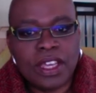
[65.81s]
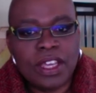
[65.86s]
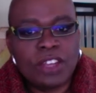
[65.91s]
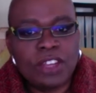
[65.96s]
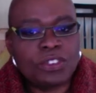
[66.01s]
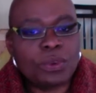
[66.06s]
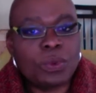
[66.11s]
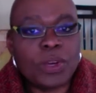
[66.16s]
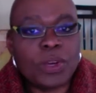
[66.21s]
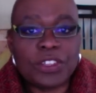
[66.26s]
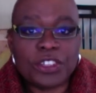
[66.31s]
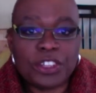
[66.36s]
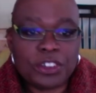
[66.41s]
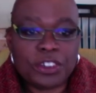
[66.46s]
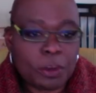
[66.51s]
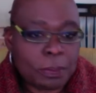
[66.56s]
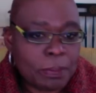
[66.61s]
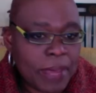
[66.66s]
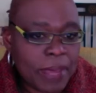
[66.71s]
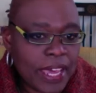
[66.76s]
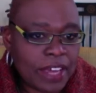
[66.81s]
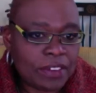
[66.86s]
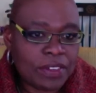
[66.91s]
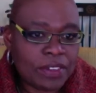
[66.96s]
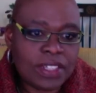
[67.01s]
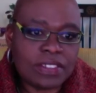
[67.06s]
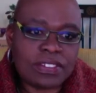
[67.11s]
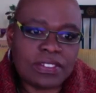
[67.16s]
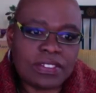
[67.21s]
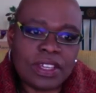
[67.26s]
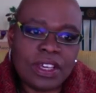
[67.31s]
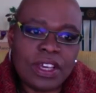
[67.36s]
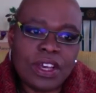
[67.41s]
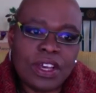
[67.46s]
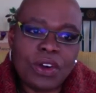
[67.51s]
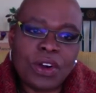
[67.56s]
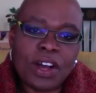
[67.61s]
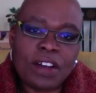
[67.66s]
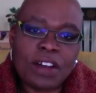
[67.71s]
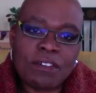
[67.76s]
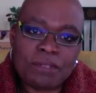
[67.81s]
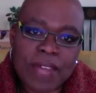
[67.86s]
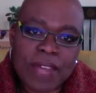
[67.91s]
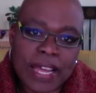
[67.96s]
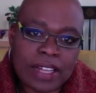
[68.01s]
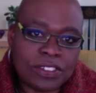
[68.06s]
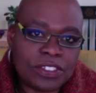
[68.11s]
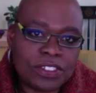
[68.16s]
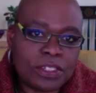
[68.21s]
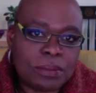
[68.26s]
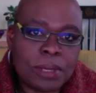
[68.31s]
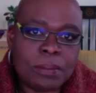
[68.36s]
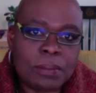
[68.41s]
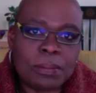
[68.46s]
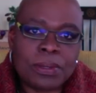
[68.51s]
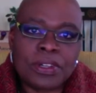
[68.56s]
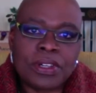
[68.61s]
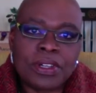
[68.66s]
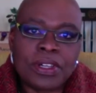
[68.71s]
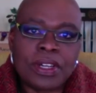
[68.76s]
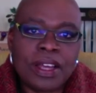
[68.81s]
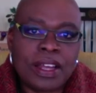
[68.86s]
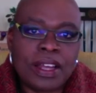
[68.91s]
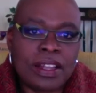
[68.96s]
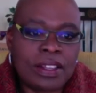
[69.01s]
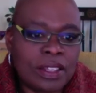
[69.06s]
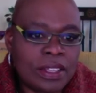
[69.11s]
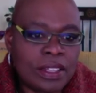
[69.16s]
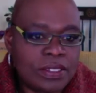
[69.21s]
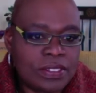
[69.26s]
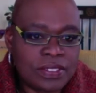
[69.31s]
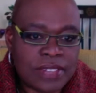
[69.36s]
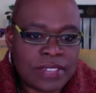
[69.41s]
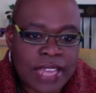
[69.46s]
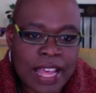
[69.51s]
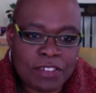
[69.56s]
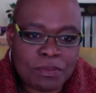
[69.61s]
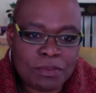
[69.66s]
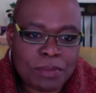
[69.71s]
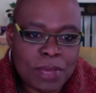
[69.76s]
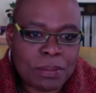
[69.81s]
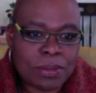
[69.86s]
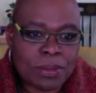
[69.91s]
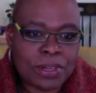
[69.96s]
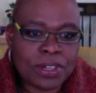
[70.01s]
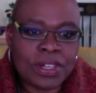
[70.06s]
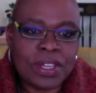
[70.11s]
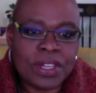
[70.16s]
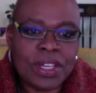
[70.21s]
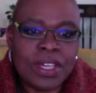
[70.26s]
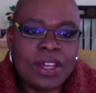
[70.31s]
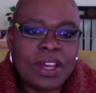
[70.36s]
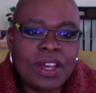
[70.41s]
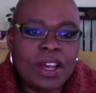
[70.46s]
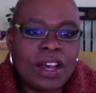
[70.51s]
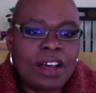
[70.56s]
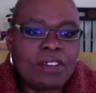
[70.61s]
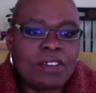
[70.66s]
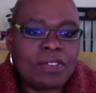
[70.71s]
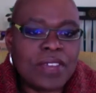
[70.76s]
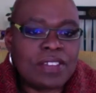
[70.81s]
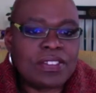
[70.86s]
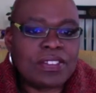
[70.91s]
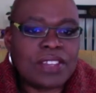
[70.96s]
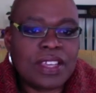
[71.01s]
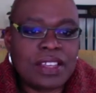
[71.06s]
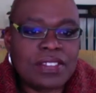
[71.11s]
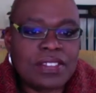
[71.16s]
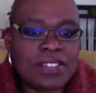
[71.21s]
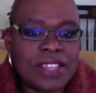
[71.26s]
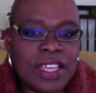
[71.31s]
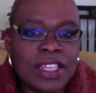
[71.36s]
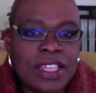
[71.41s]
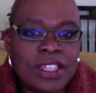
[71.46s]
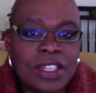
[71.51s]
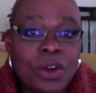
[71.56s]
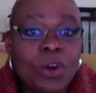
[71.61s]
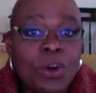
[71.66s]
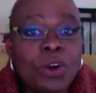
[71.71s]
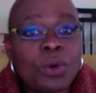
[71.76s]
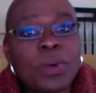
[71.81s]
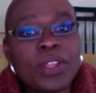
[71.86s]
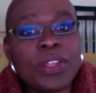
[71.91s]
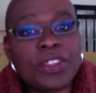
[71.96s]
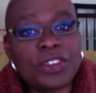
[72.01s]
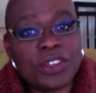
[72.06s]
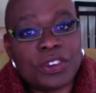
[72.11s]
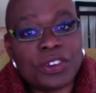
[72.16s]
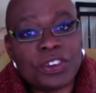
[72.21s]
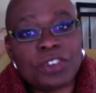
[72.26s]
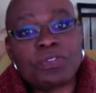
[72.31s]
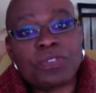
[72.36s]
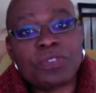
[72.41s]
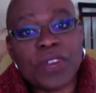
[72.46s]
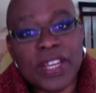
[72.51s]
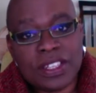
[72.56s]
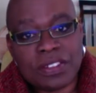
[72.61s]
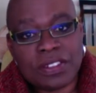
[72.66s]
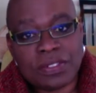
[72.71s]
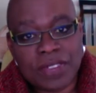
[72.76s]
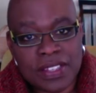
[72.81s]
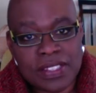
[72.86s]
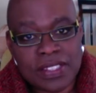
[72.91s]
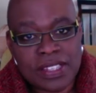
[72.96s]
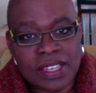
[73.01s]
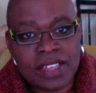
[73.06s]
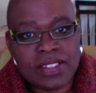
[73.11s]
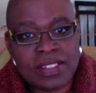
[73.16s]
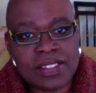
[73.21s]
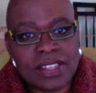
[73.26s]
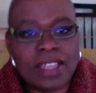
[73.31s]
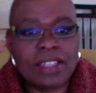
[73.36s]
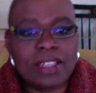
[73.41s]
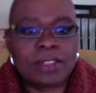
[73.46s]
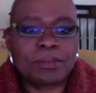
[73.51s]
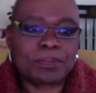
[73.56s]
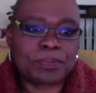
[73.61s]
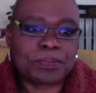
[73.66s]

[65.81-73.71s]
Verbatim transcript: So whether you're a parent, a faculty member, a staff member of SASN, or whether you're a friend of SASN,